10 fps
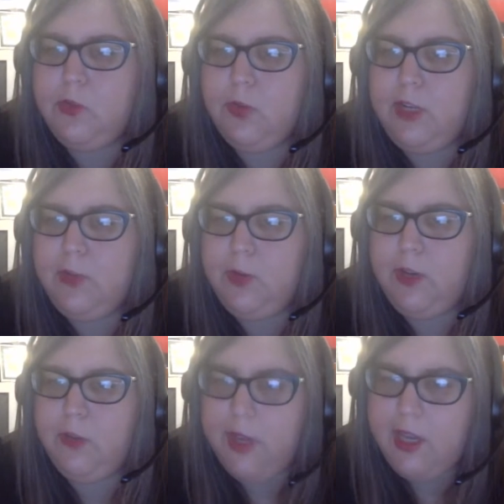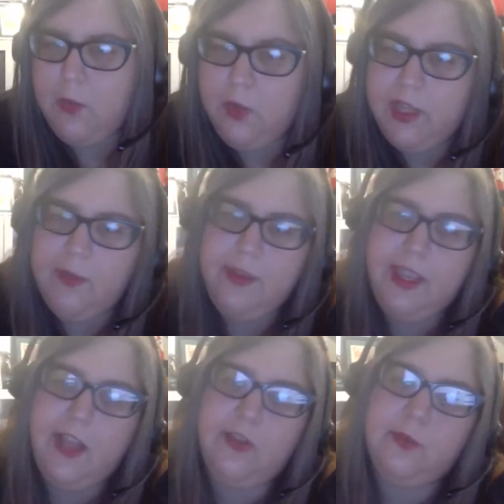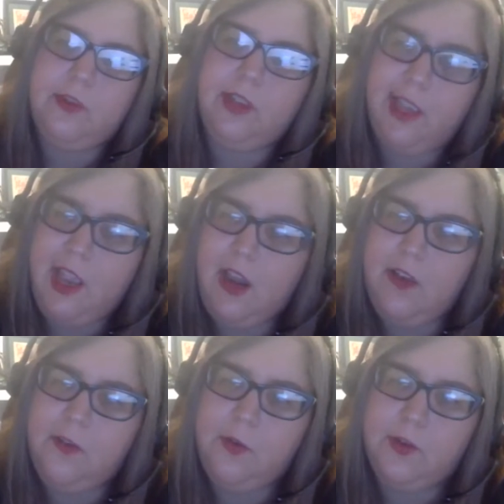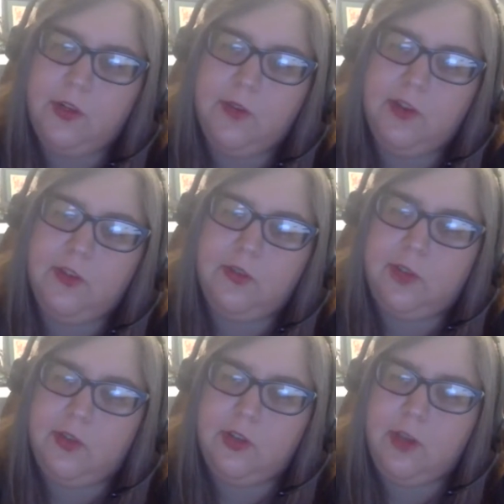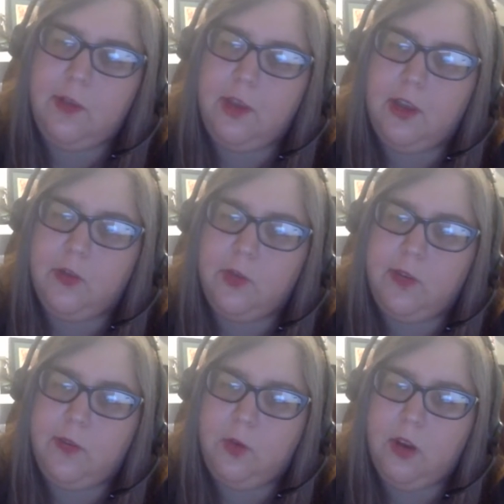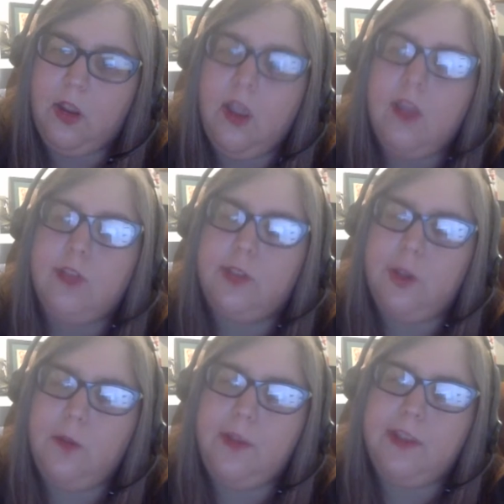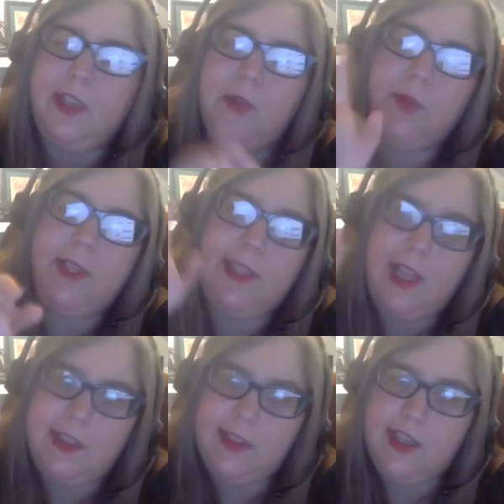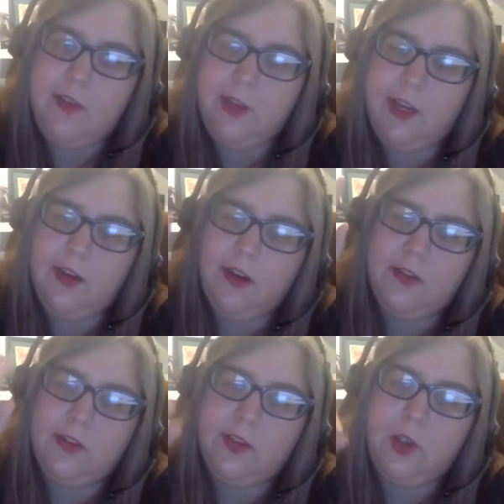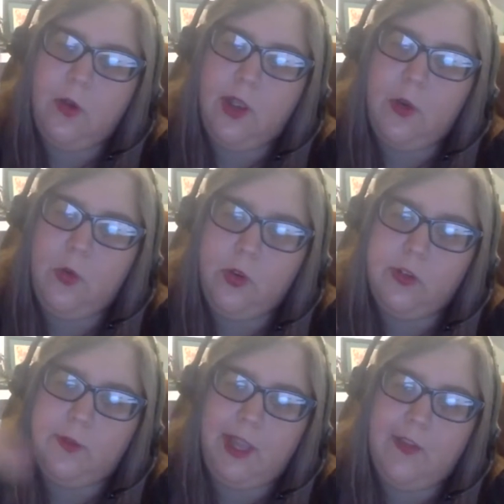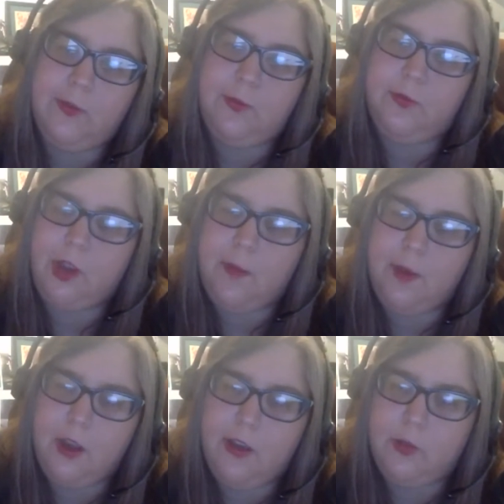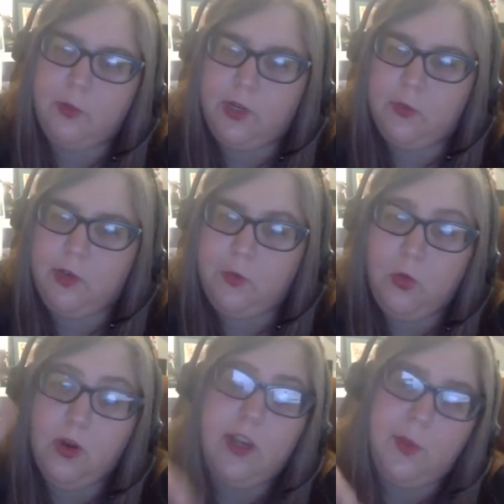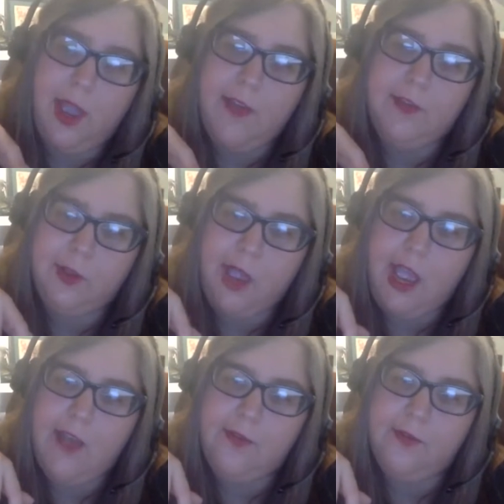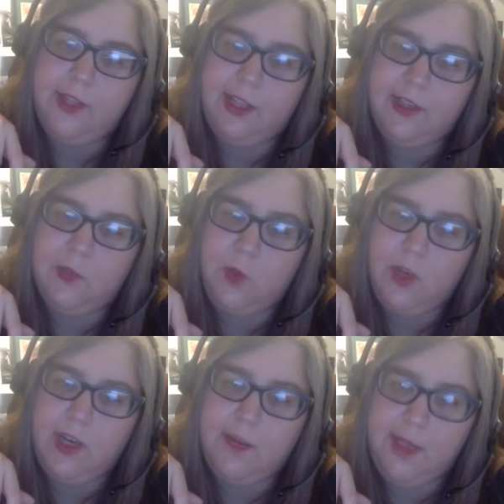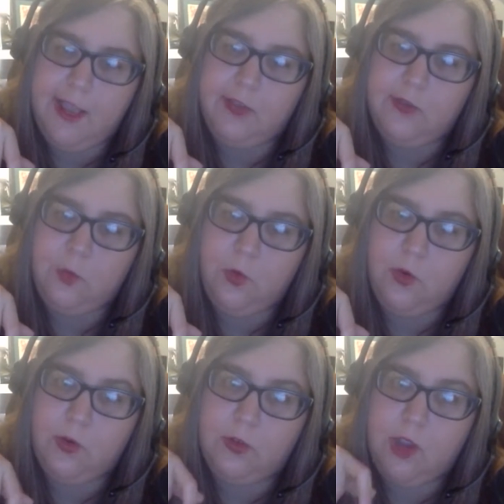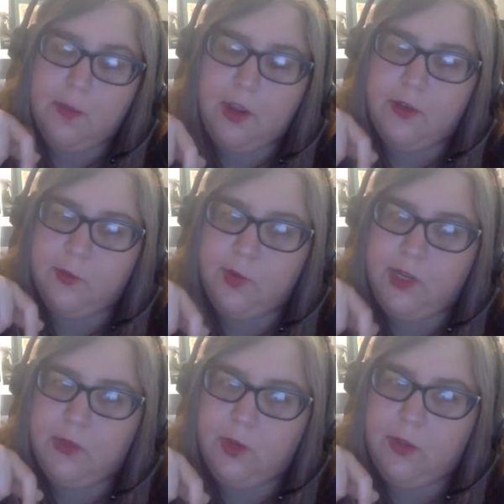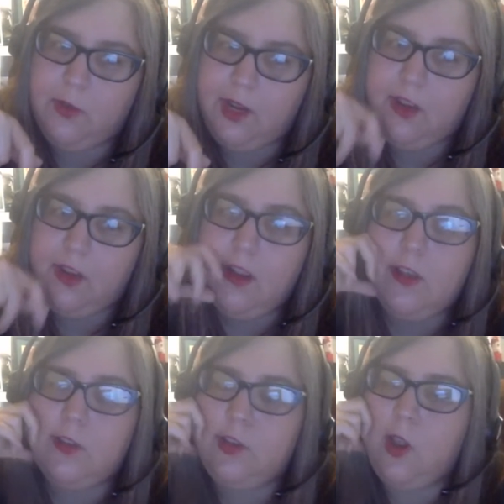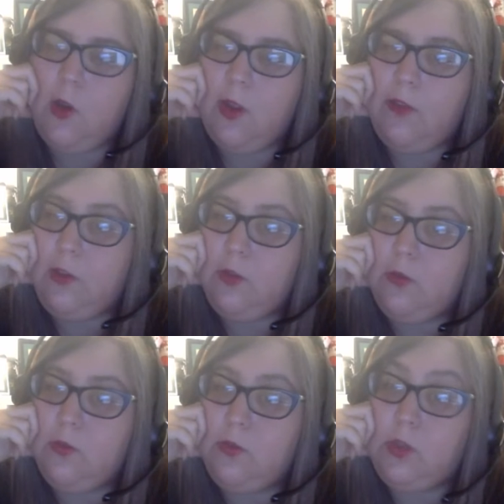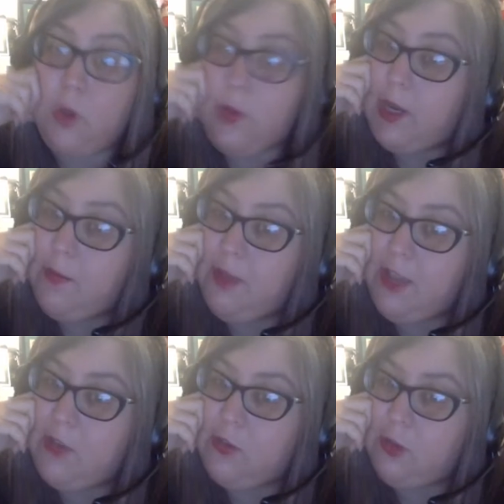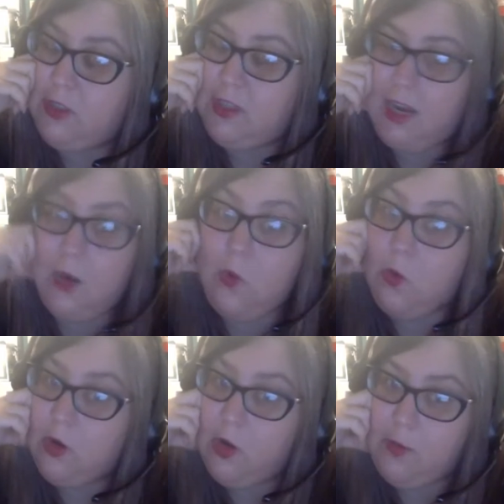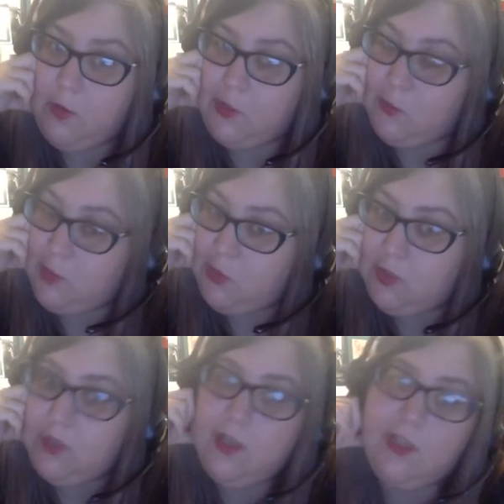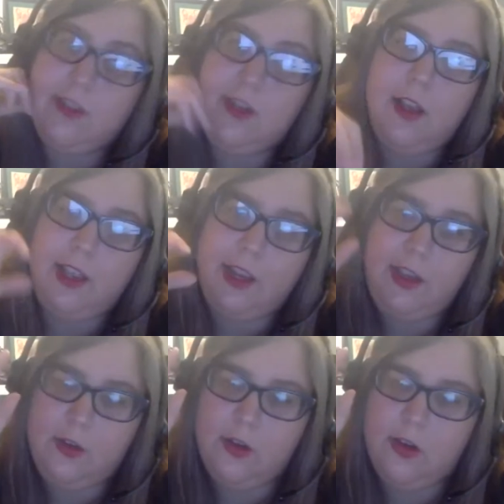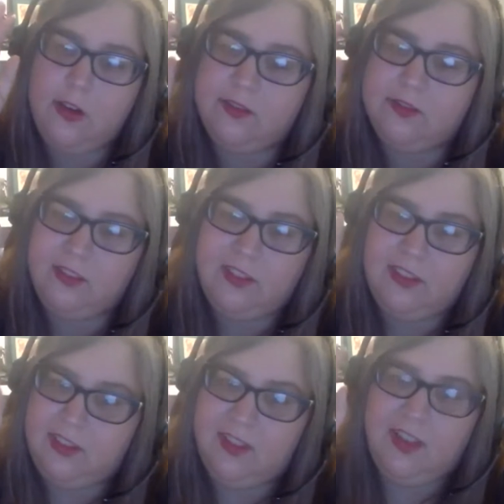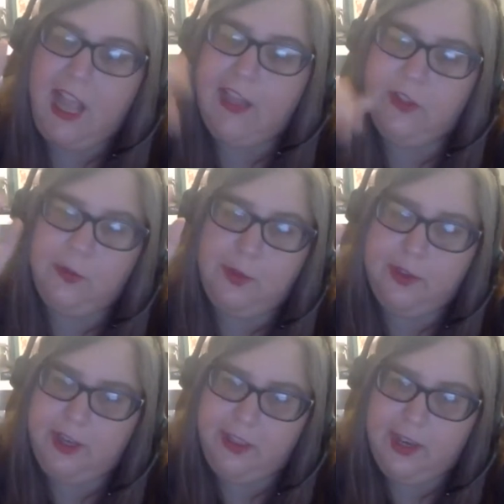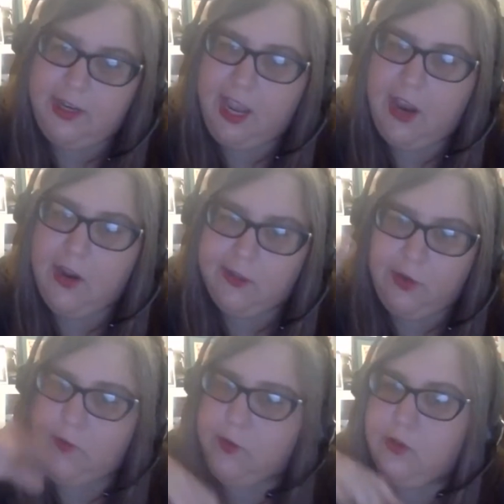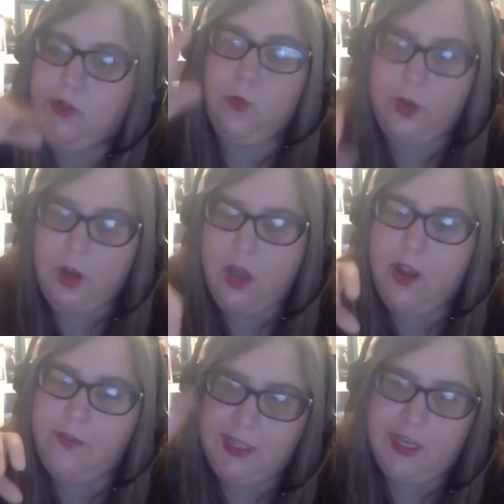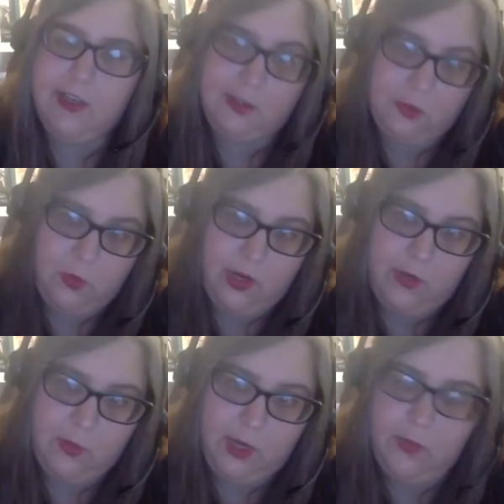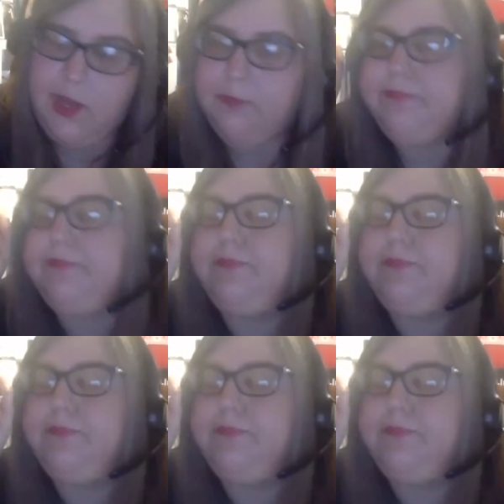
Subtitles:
2023. Will I be eligible again for returning registration Comic-Con 24? So basically it resets every year. So in order to be eligible for Comic-Con 2024, you have to have at least 1-day badge for Comic-Con 2023. So if you don't get a badge at all today or an open registration, it's not like your eligibility then carries over because you would not have attended 2023.